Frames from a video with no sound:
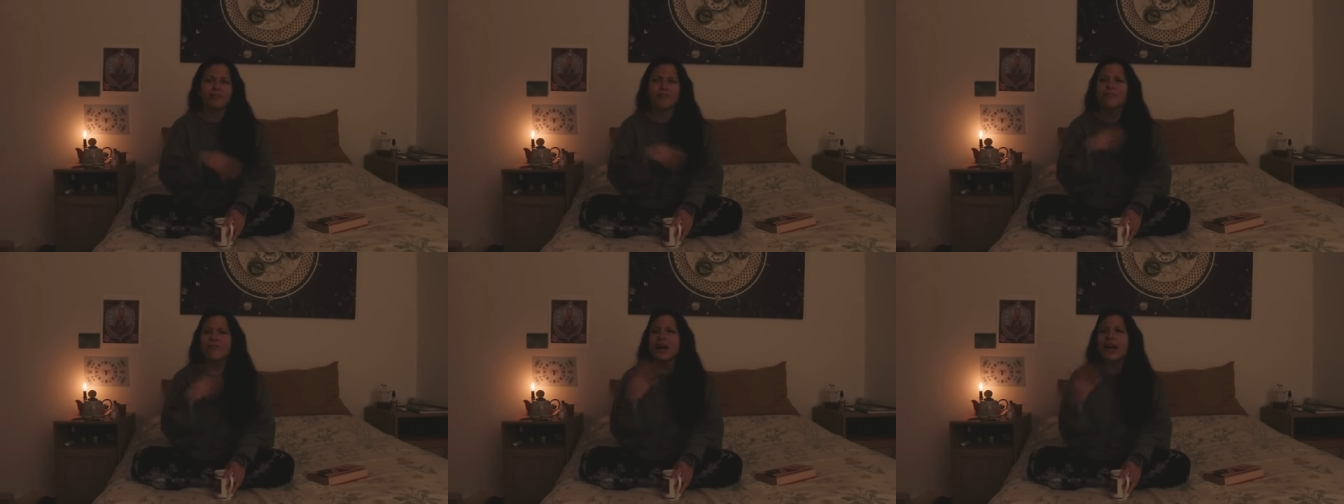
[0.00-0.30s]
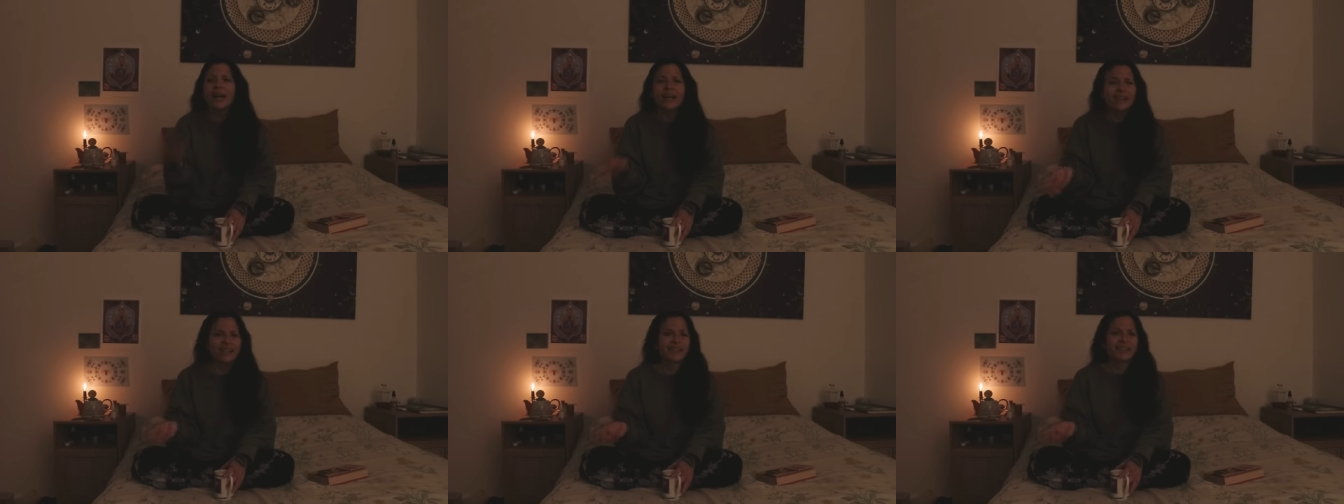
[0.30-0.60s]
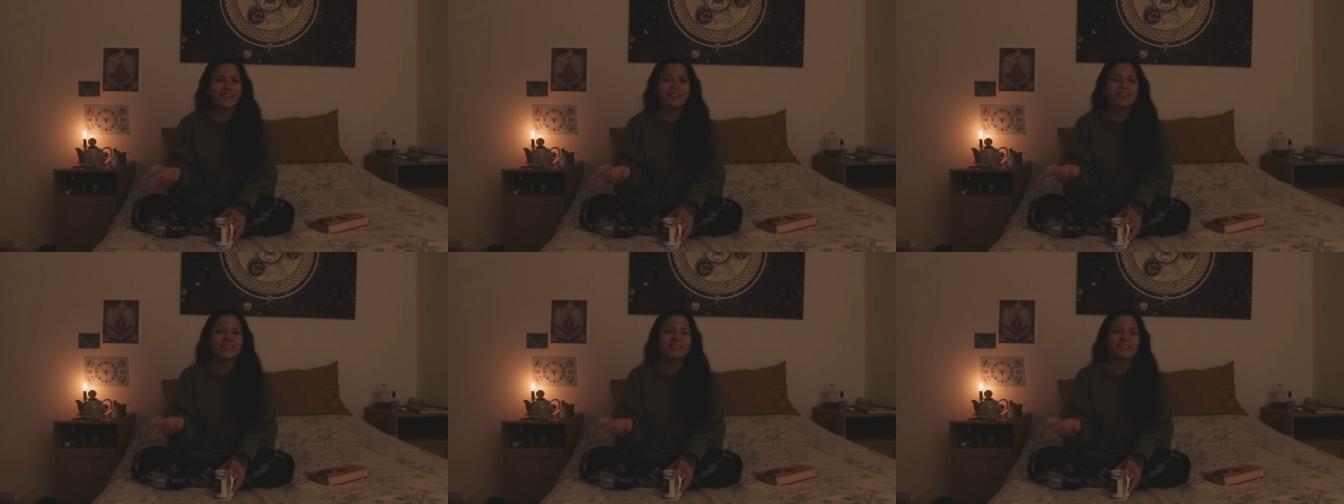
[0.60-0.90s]
fine
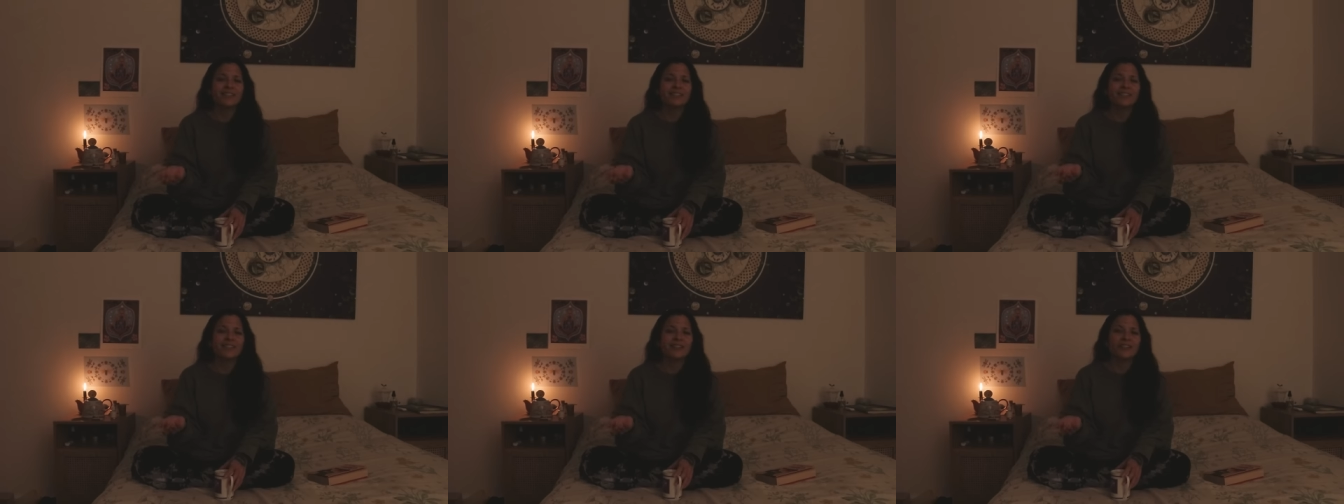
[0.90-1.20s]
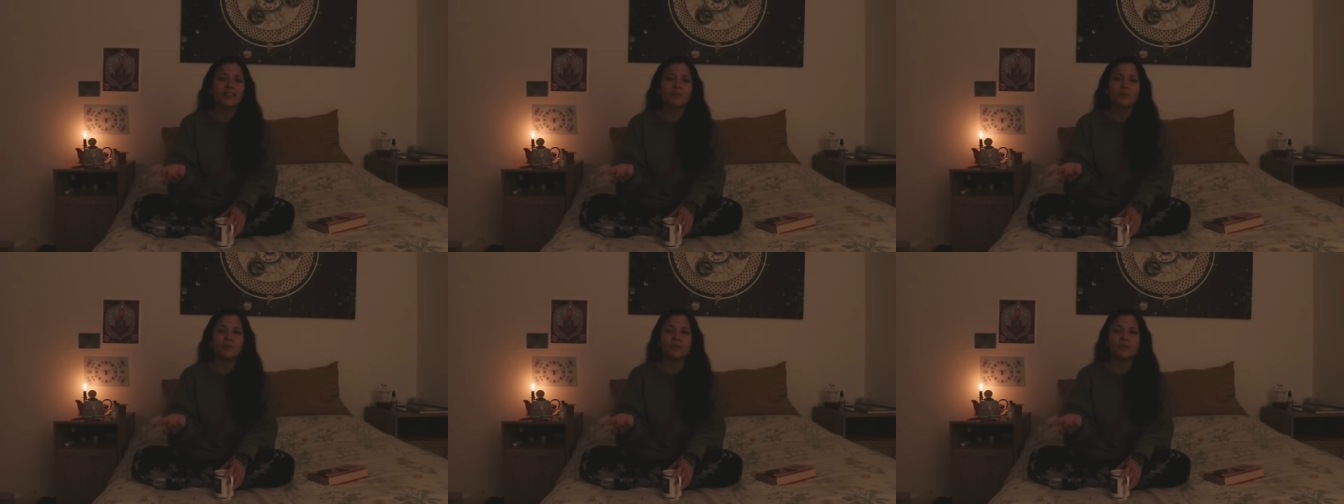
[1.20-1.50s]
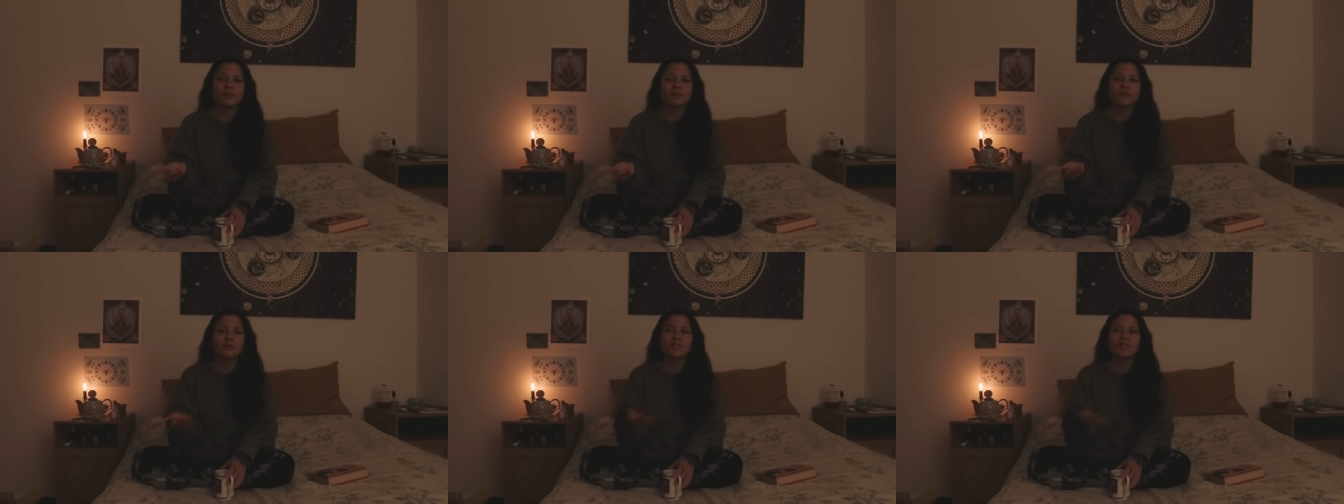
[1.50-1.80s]
it is that
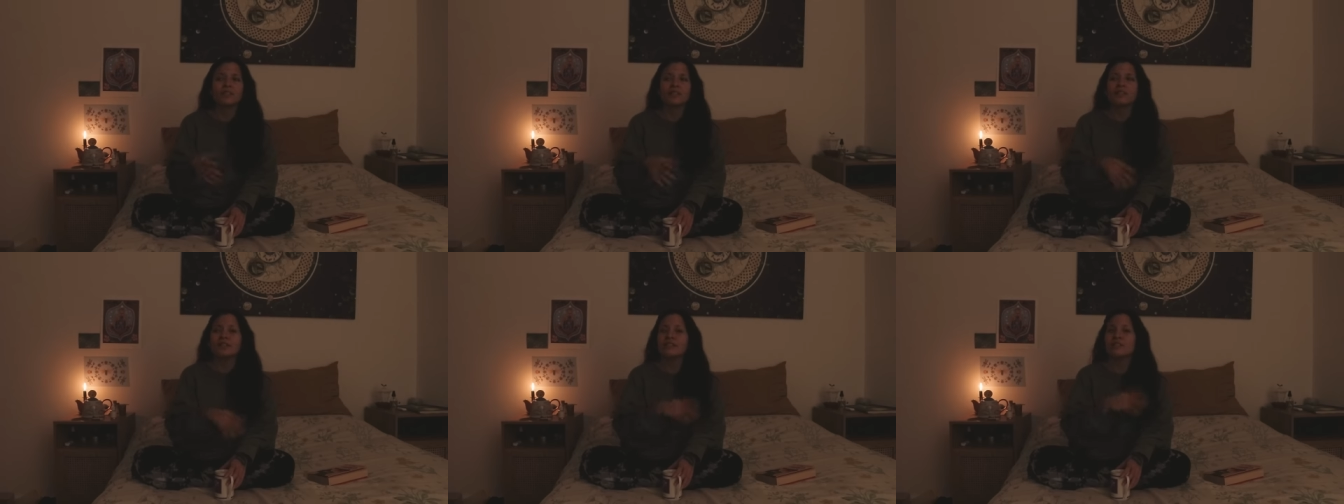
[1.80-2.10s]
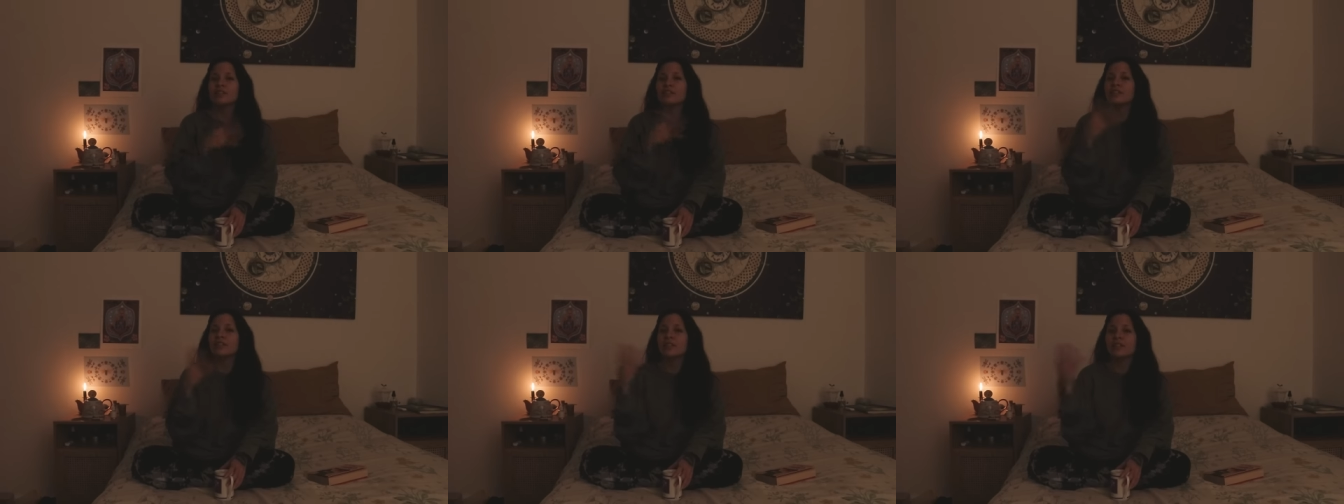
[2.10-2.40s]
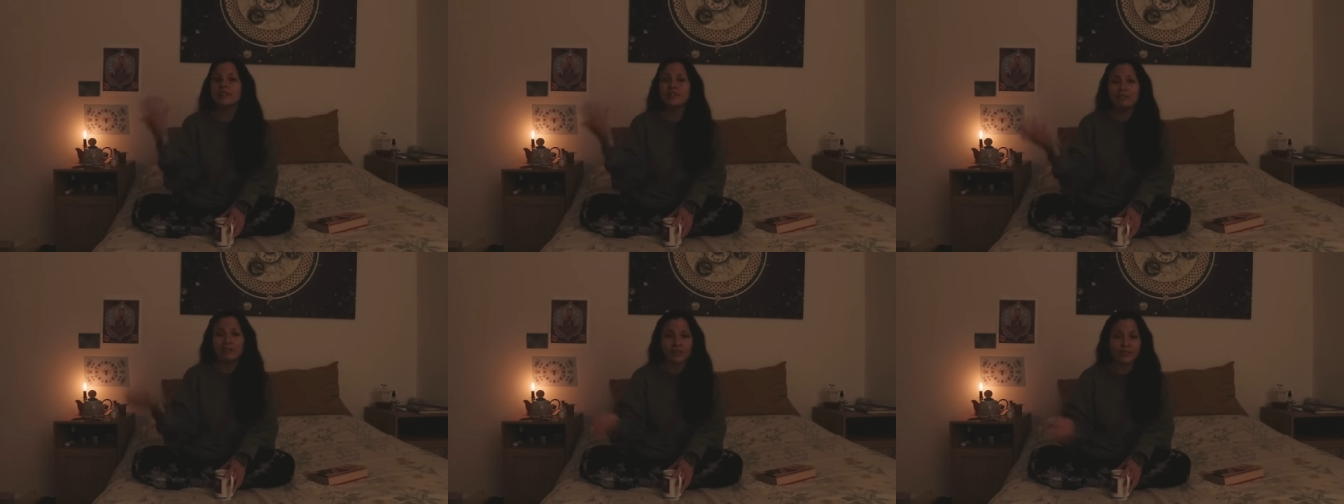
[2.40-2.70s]
our routines
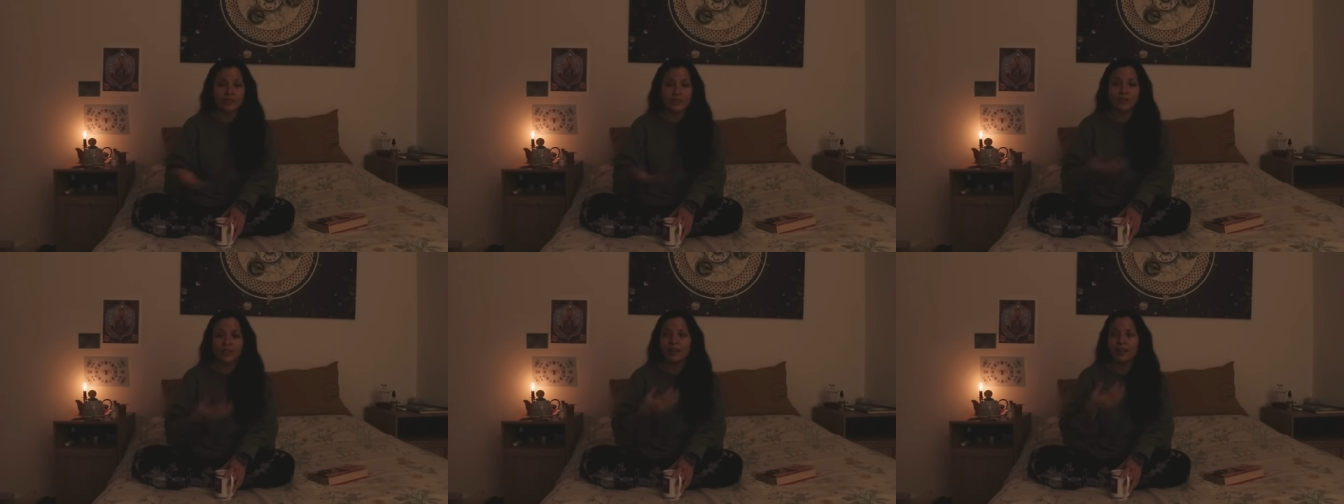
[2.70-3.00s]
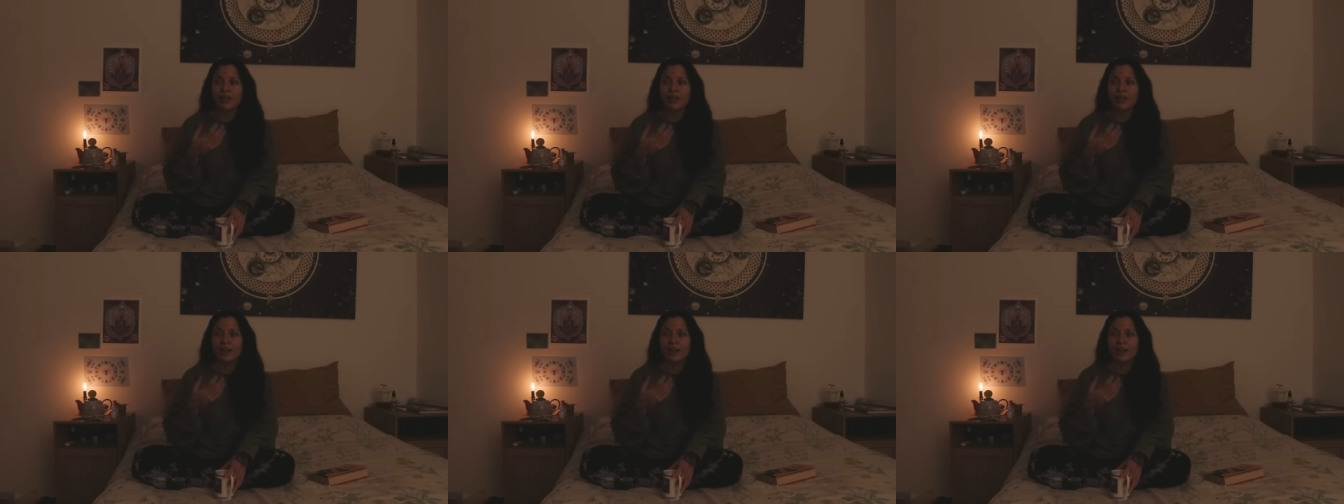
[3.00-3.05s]
shift